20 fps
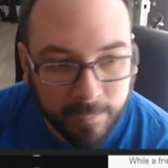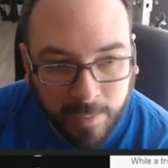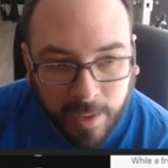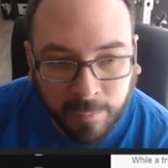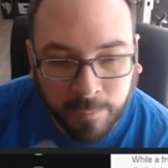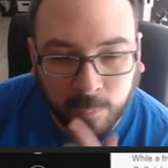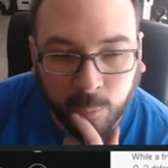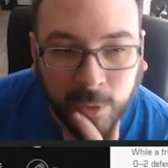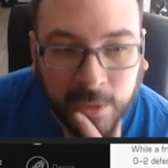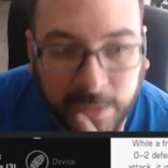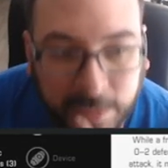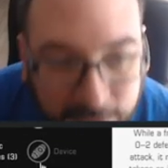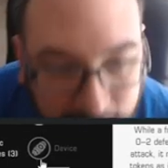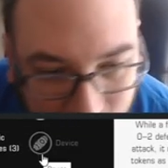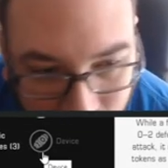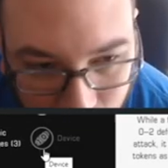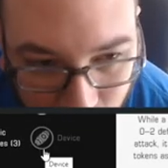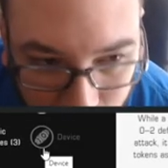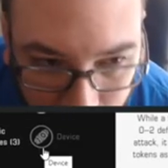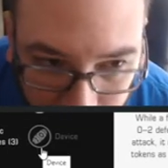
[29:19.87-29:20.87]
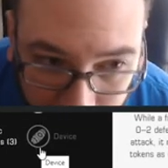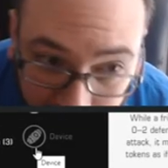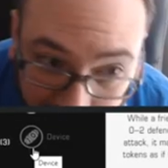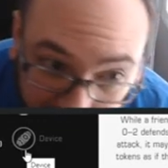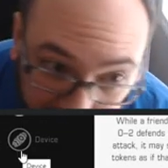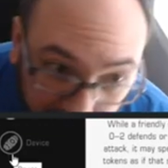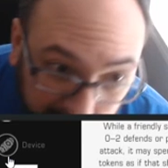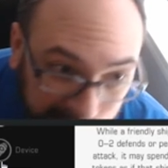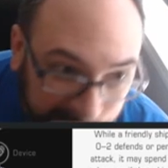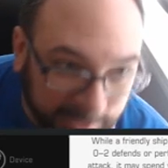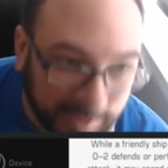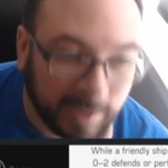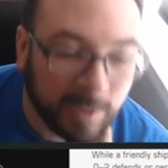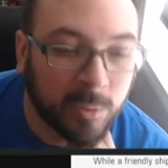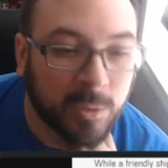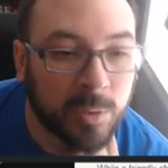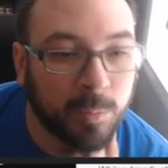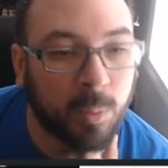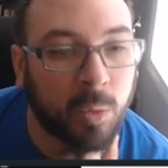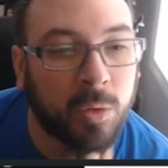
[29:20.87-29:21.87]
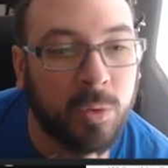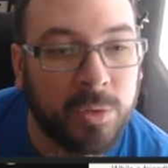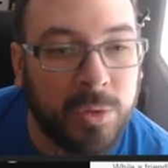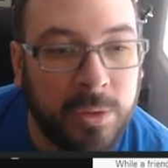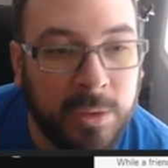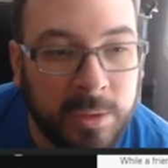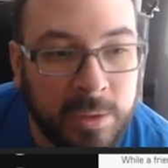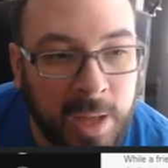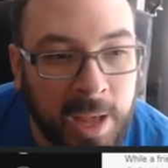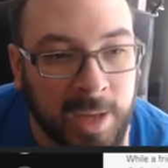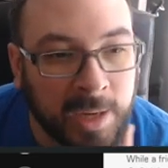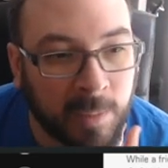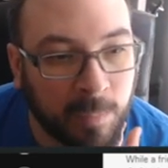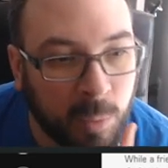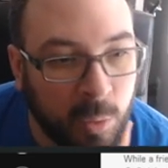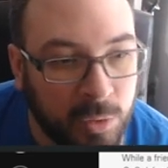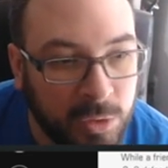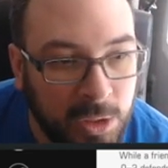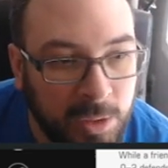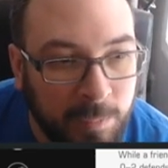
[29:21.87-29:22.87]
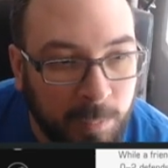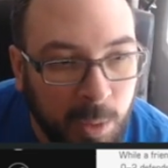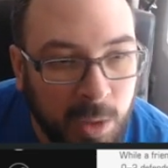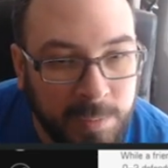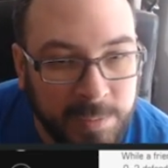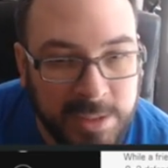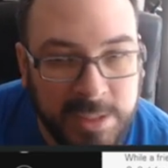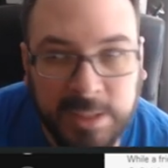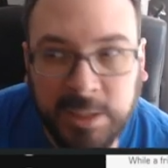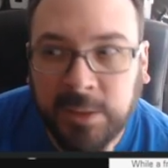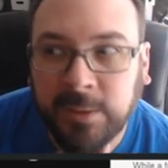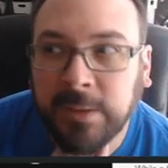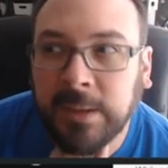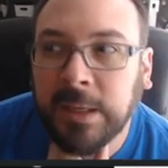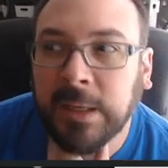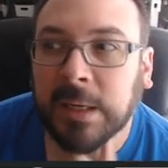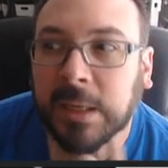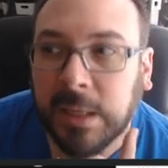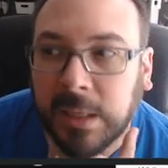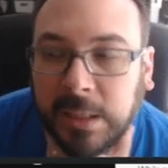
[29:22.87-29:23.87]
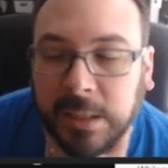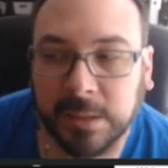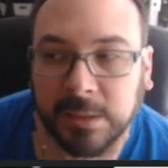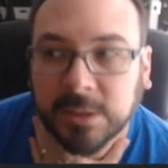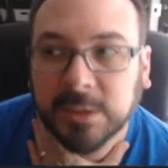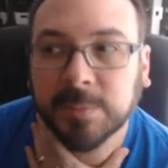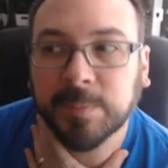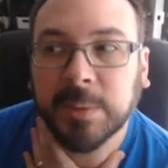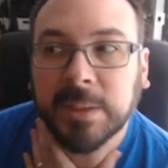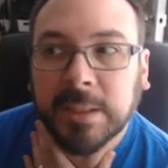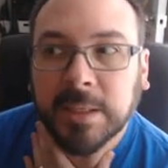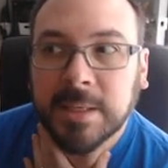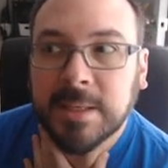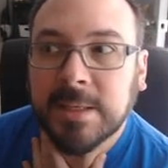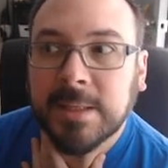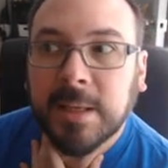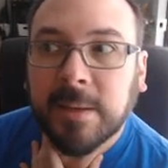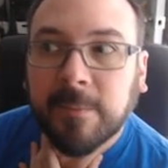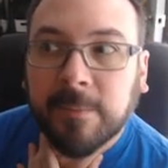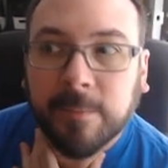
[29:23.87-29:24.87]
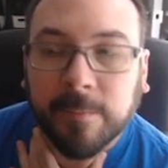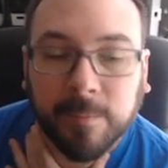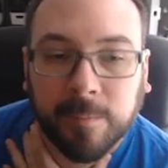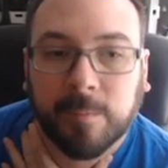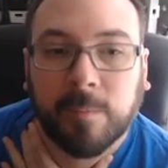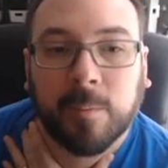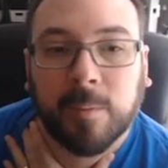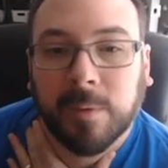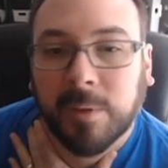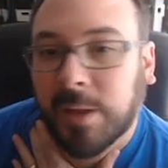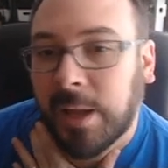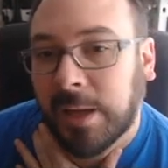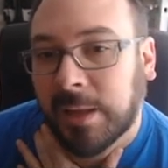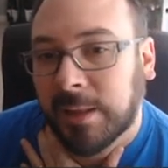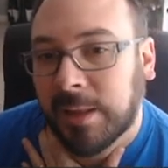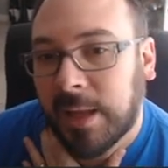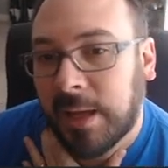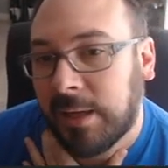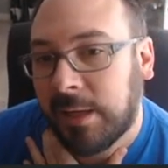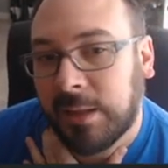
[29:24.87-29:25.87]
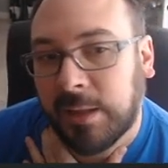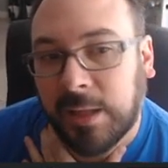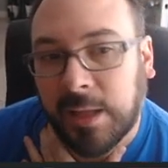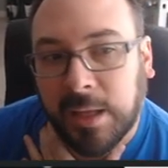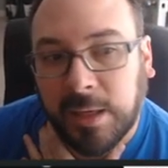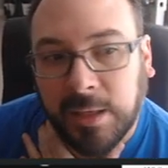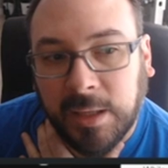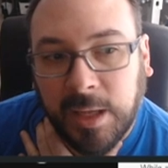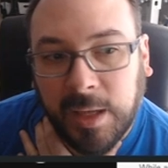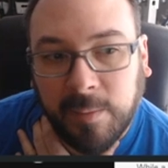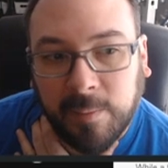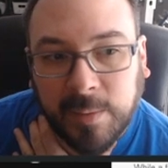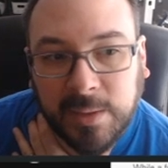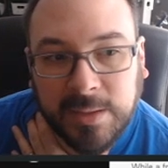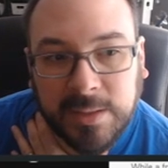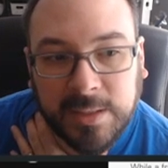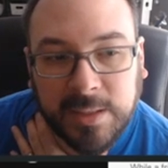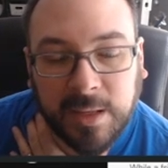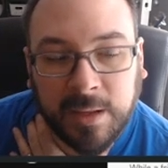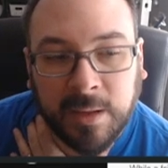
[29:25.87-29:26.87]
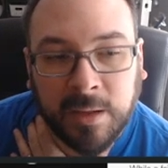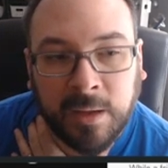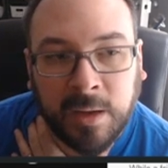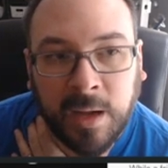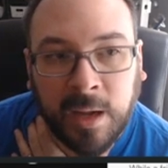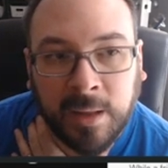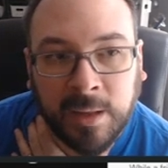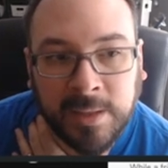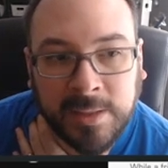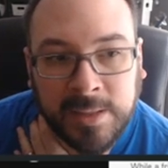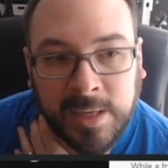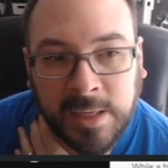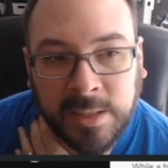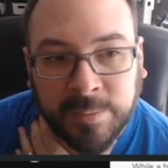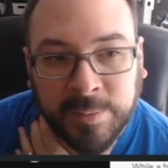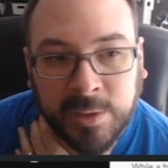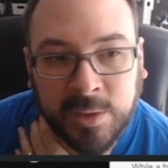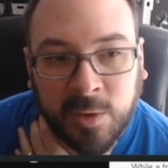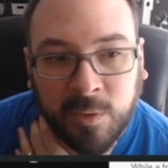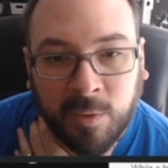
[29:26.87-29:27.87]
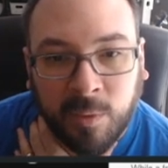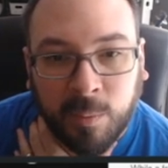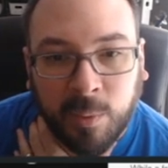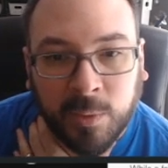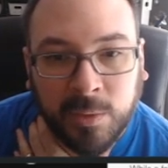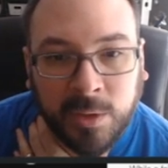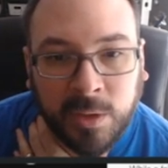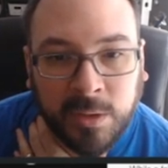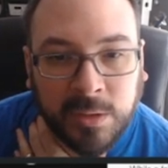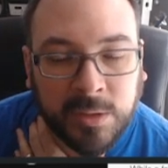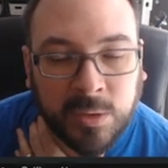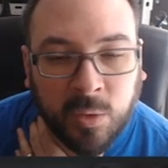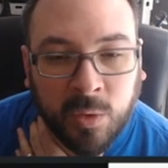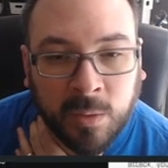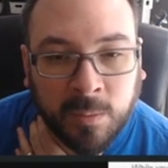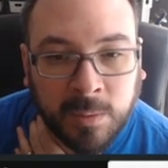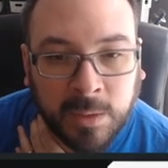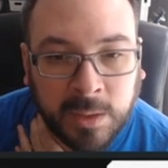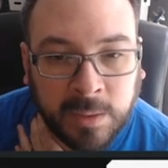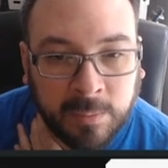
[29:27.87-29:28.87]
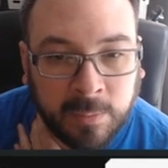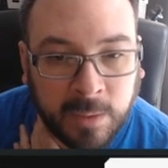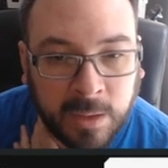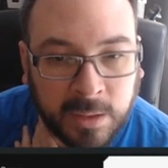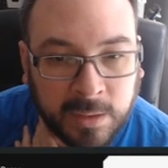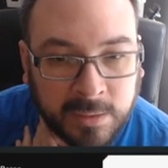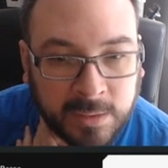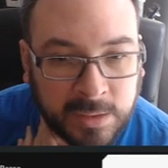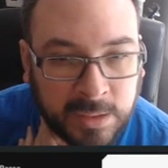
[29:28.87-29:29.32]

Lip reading: really thinking about switching out to adding proton bombs here, just because I've liked that in the end game. But I like seismics over protons normally, but